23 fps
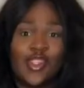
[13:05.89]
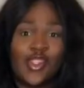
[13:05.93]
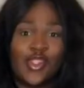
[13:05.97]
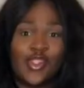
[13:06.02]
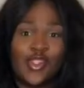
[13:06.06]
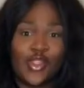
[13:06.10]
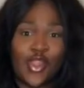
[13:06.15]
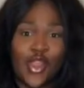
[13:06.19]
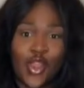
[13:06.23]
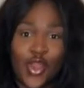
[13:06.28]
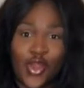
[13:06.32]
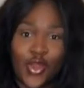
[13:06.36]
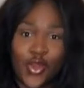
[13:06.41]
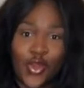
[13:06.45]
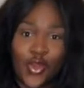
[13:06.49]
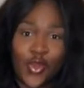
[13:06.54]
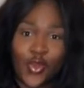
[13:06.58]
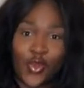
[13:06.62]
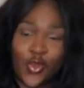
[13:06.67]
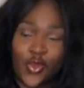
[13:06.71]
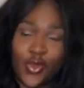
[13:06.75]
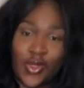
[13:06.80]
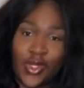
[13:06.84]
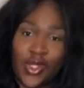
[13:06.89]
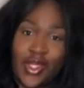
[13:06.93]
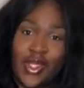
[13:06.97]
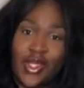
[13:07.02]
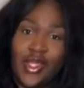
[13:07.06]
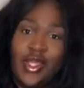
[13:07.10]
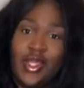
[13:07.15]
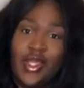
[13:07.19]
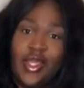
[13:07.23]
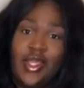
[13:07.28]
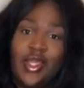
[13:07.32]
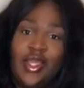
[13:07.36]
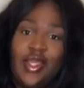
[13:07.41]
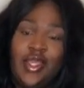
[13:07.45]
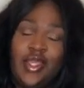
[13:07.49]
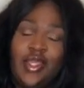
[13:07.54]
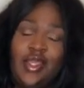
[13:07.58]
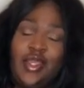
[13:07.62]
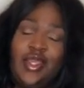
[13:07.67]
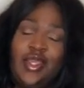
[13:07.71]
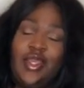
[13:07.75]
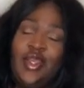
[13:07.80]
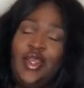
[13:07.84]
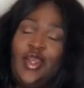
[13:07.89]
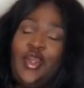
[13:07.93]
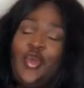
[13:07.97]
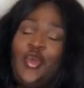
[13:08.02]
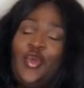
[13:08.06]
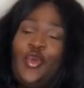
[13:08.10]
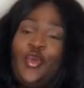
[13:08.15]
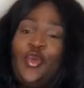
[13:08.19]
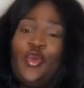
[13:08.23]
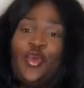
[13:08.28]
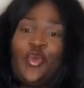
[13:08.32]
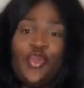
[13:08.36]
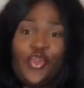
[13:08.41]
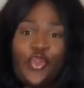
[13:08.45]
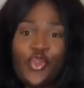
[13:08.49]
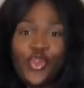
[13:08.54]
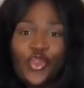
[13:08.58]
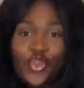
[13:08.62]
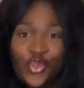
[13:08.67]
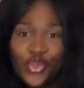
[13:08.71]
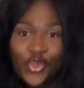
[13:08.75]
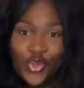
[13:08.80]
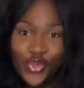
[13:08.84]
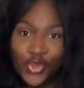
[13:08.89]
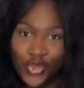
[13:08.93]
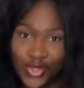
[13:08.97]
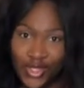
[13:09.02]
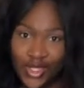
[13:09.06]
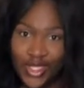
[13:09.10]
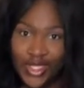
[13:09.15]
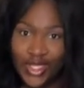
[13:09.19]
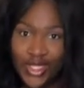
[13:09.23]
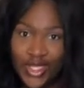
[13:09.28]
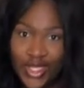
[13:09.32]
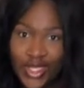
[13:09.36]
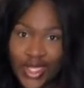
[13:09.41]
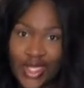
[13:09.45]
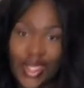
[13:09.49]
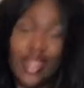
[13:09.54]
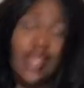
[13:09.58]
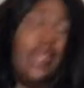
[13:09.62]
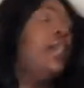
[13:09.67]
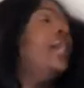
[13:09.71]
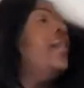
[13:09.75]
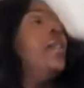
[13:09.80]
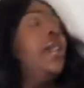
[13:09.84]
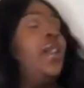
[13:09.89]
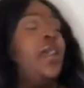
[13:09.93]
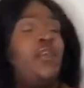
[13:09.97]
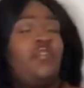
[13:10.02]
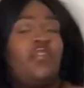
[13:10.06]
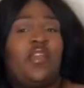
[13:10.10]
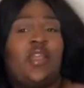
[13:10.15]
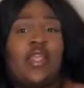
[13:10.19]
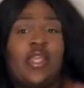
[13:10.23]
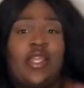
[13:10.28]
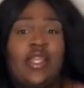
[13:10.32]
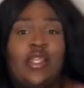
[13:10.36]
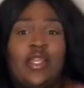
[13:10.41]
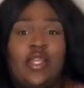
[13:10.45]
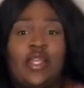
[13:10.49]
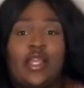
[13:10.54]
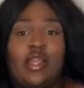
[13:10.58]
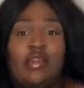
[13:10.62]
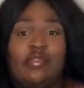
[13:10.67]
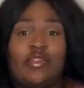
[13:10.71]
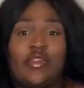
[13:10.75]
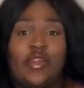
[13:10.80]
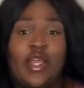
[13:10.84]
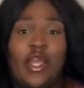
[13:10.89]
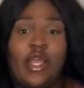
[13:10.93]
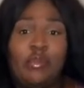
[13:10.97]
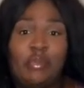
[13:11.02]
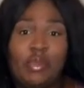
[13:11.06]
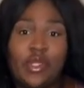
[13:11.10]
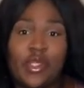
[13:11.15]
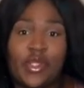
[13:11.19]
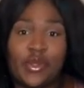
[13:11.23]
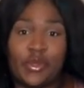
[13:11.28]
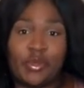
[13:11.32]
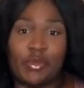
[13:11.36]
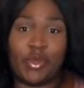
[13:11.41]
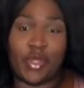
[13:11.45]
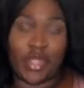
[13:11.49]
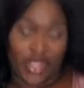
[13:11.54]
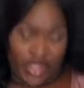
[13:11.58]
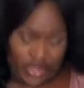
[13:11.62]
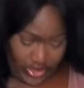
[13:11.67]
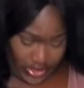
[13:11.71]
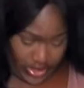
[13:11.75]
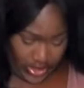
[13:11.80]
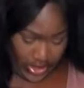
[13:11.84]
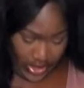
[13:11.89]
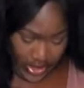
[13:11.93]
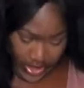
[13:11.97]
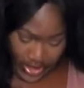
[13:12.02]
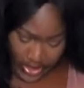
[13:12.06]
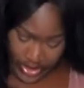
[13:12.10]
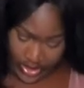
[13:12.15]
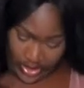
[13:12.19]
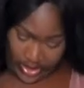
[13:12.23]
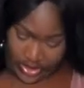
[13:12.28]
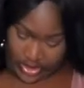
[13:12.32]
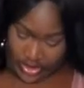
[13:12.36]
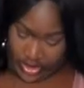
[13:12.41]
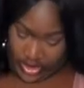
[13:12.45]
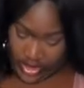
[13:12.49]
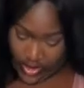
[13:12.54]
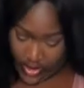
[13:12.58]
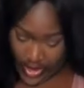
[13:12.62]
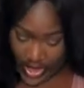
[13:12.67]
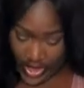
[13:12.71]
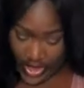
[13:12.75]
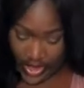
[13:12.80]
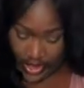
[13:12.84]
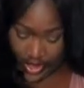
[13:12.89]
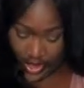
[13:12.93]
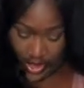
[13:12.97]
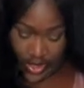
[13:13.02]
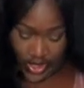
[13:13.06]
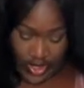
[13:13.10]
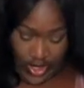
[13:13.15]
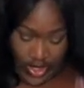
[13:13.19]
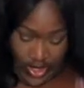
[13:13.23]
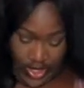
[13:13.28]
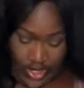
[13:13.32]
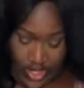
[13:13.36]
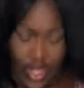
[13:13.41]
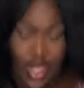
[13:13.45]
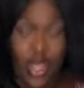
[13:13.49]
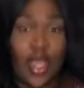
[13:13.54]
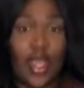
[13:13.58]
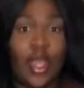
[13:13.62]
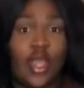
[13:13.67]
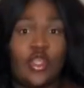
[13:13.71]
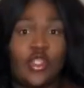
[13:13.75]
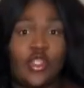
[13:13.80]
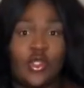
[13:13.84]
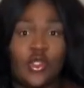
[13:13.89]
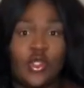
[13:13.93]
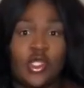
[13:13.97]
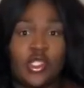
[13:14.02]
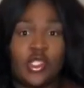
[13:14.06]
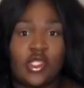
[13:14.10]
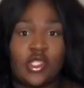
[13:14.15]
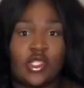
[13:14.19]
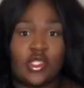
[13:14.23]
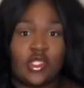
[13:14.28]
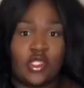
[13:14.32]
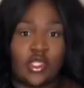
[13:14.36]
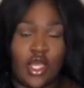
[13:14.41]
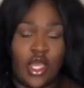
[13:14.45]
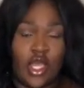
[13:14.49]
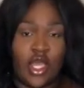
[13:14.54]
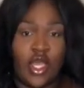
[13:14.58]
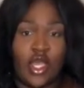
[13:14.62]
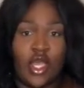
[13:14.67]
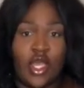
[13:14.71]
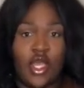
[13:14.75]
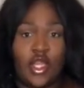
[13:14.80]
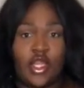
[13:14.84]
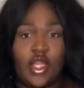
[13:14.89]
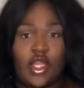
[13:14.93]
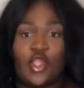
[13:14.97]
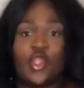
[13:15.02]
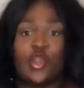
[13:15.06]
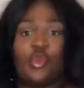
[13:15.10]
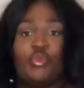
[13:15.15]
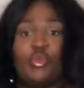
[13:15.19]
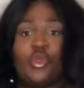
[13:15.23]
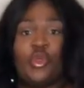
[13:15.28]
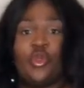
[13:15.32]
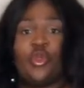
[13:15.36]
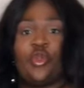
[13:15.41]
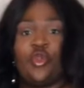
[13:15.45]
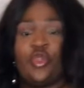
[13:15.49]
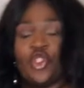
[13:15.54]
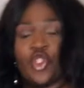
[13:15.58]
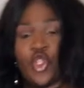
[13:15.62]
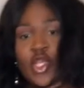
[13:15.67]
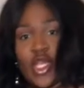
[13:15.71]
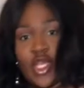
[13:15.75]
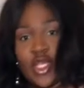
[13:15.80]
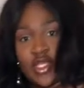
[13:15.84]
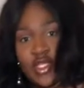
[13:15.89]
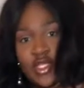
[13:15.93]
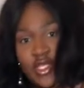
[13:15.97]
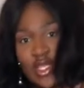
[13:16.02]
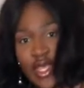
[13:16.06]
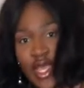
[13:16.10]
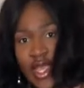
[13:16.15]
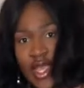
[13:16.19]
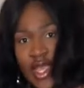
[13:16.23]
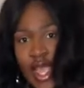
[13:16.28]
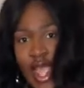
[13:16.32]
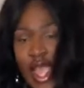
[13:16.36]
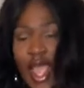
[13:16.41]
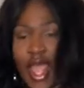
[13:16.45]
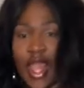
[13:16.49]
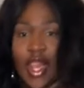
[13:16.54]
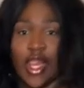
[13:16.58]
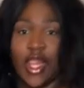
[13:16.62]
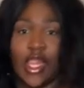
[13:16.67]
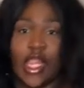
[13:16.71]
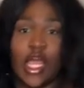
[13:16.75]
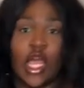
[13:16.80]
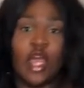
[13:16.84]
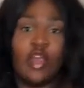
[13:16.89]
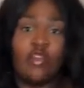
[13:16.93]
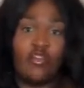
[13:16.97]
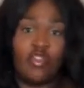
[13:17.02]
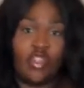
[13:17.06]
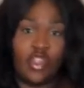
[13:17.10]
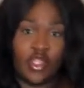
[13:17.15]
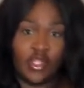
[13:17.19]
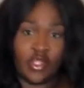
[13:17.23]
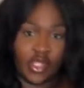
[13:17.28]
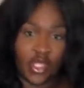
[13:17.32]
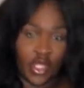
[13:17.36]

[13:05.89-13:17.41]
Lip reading: So, oof, I feel like I need to cover up a little bit. Okay, so this is another Boohoo dress. I love this